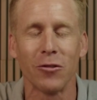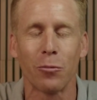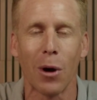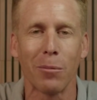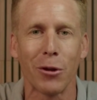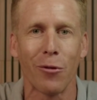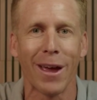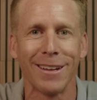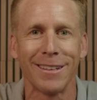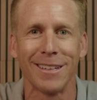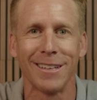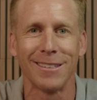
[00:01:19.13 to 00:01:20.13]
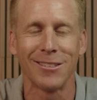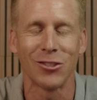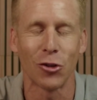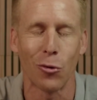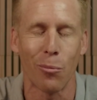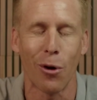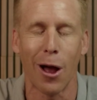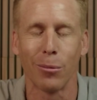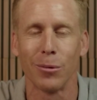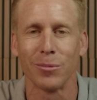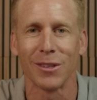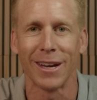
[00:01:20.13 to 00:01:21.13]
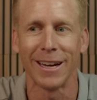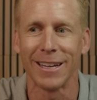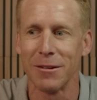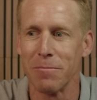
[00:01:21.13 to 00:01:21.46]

you've probably ran into certain problems like,